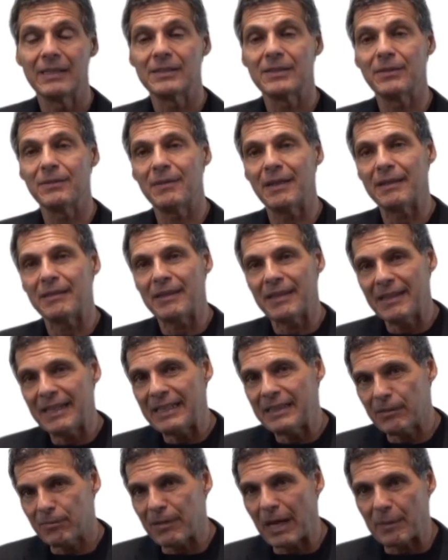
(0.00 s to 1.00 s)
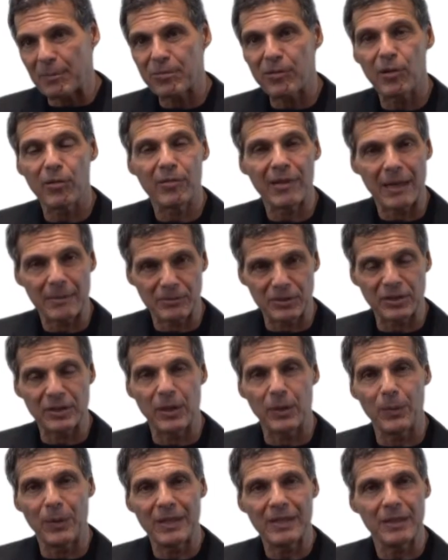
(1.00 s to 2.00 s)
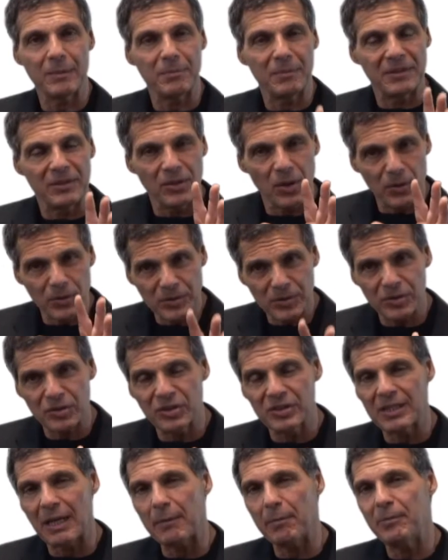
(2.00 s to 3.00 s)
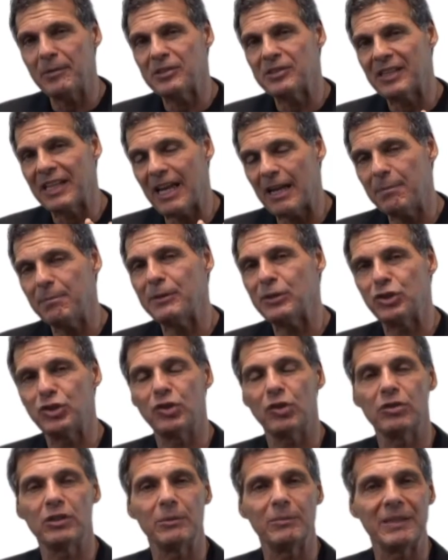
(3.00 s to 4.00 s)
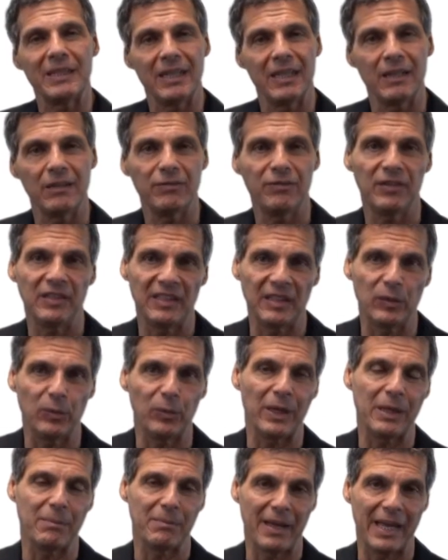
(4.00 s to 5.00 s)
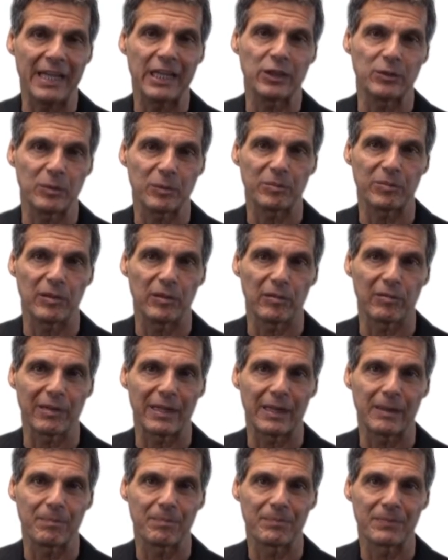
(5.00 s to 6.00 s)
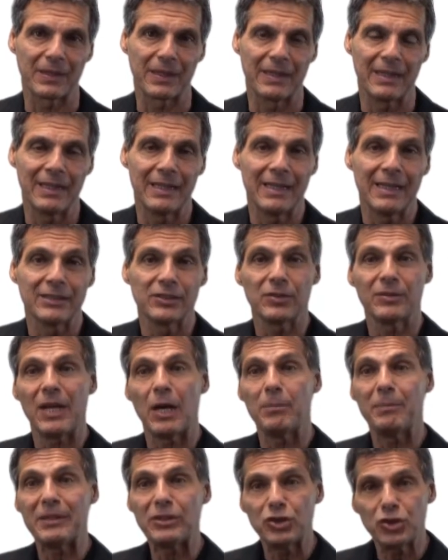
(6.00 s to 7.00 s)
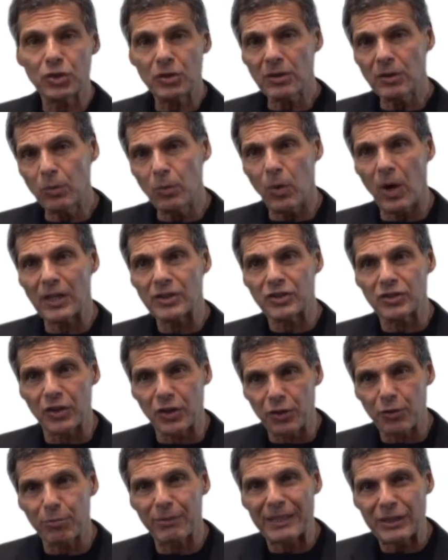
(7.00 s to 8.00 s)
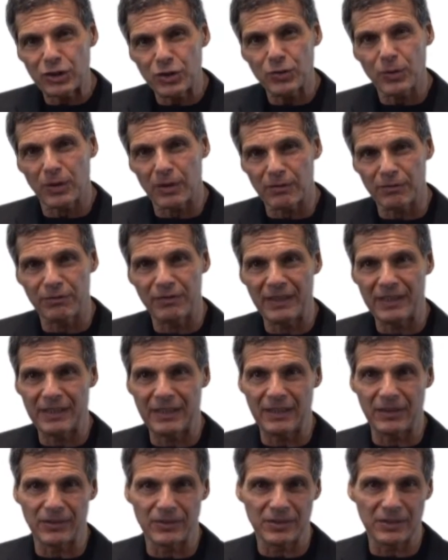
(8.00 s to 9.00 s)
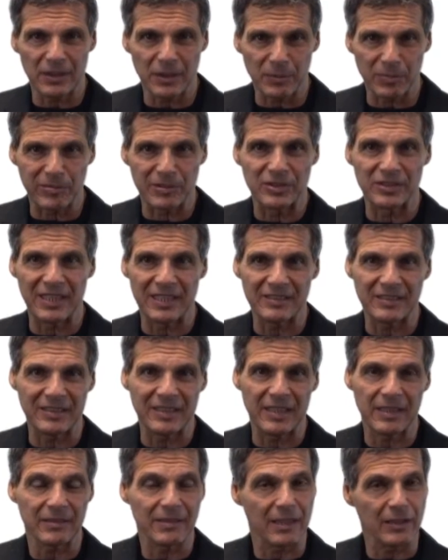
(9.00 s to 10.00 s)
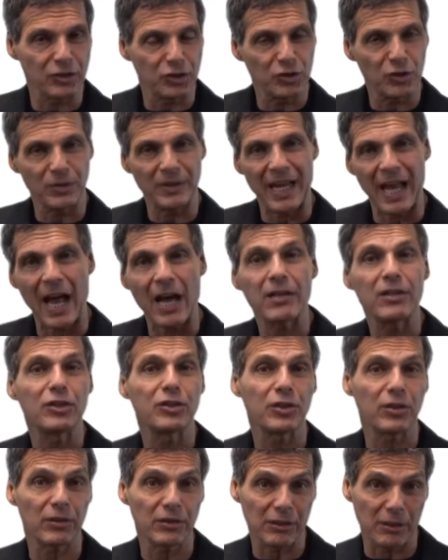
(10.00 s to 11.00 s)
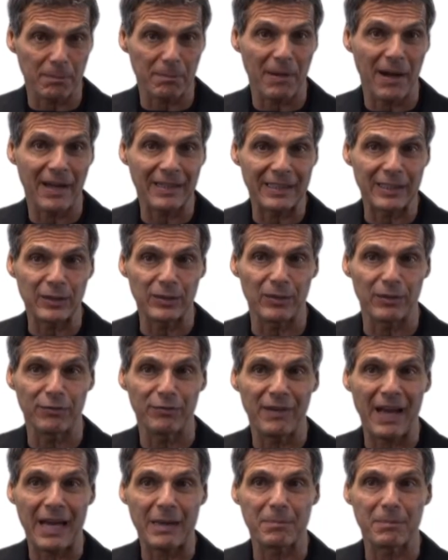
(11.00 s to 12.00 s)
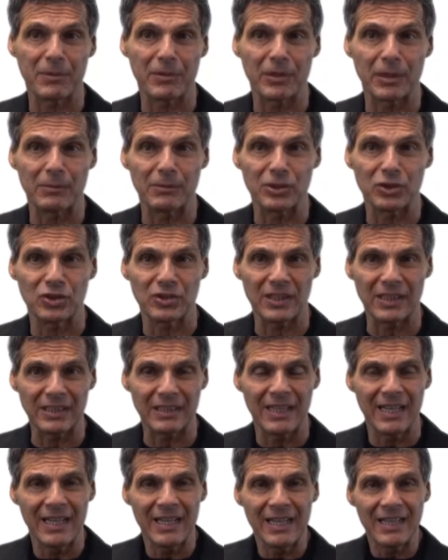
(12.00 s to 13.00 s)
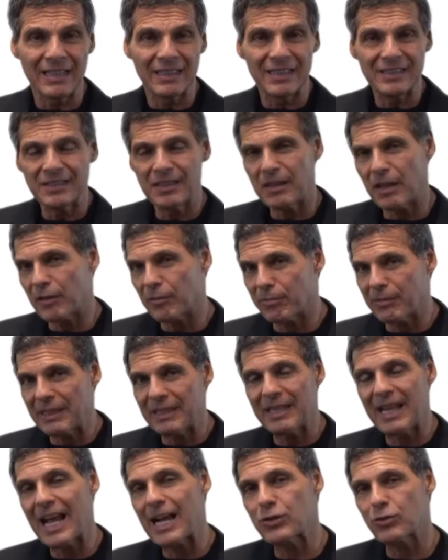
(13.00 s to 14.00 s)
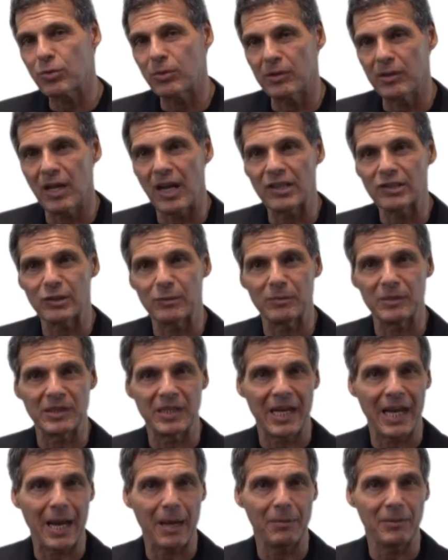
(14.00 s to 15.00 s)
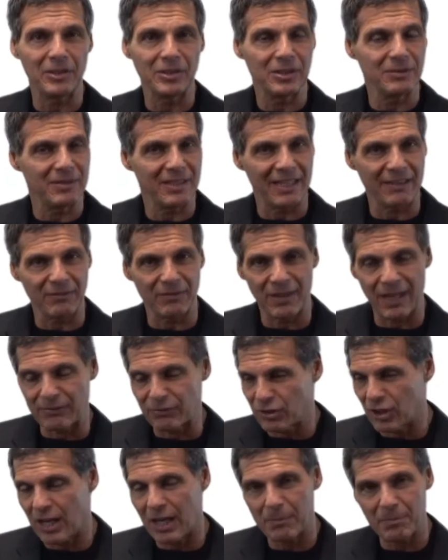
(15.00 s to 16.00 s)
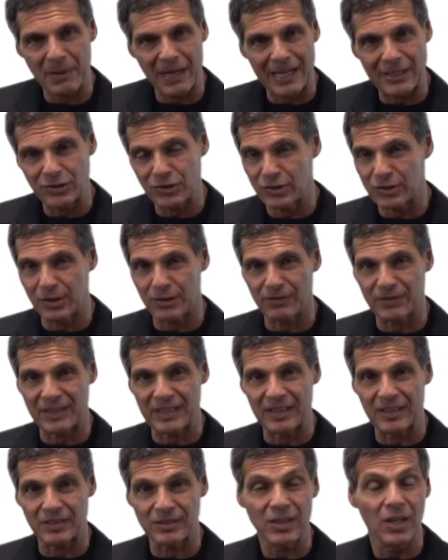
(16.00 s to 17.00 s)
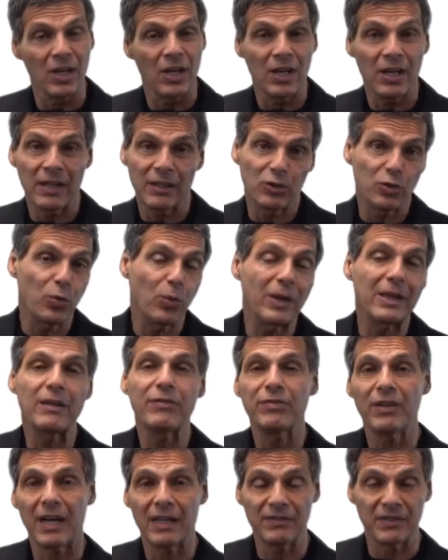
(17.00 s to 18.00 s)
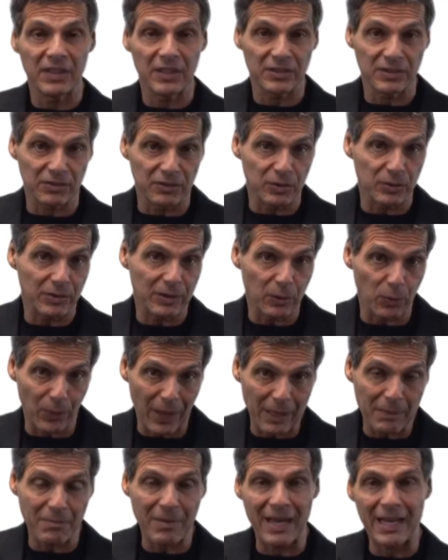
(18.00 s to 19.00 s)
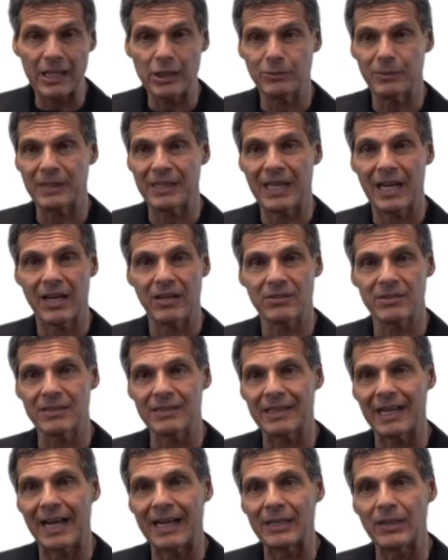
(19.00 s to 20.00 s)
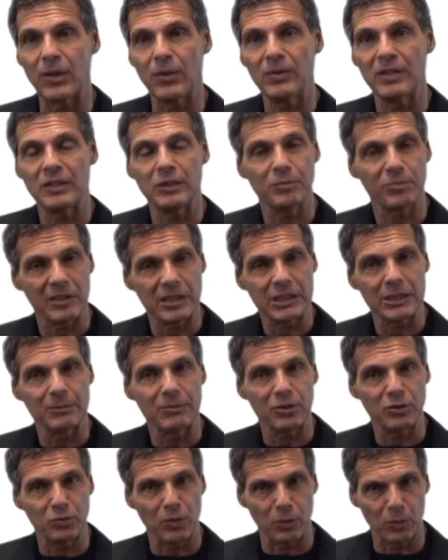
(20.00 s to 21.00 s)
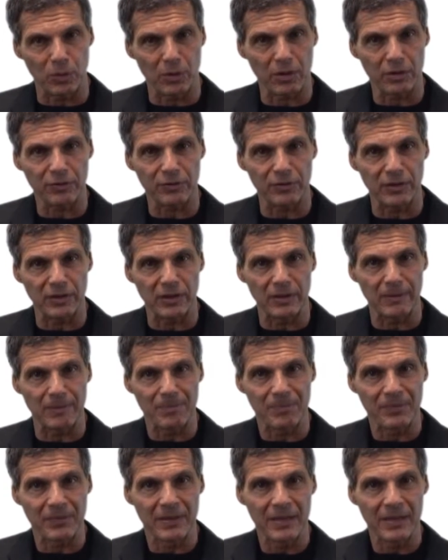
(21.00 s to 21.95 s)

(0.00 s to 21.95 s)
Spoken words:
So you need the right program to go with it, but those are supplements that have been shown to be helpful in a weight management program. So now be sure to watch the 3 short videos that are presented here that'll show you how to turn your body into a fat-burning machine. These are the 3 natural laws of metabolism that I've taught patients over the years. 25 years of doing weight management counseling. I know these principles will work for you.